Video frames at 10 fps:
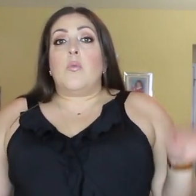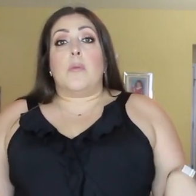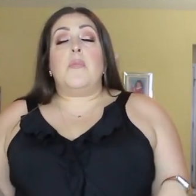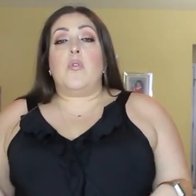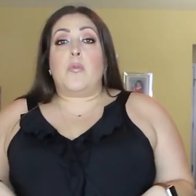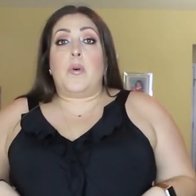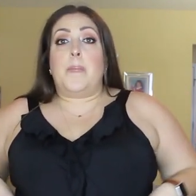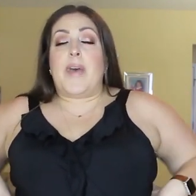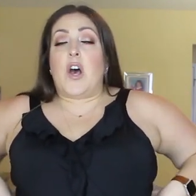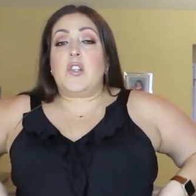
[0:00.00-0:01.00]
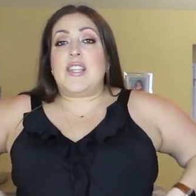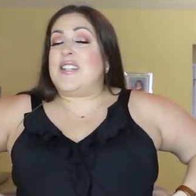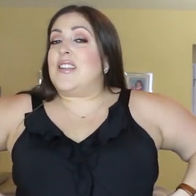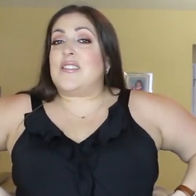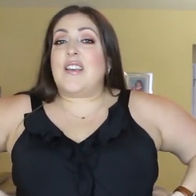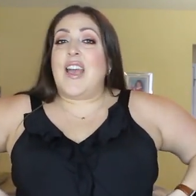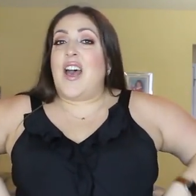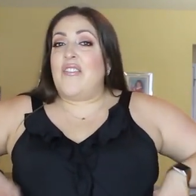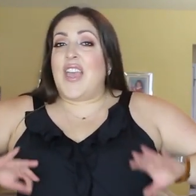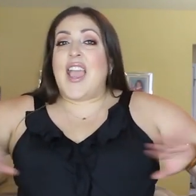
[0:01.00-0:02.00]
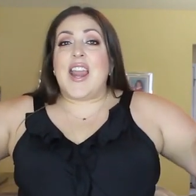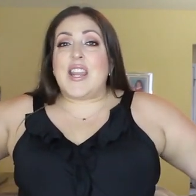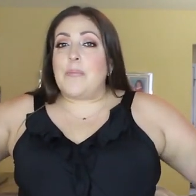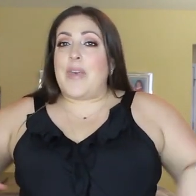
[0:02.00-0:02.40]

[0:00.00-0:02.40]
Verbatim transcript: removable belt. It does not have any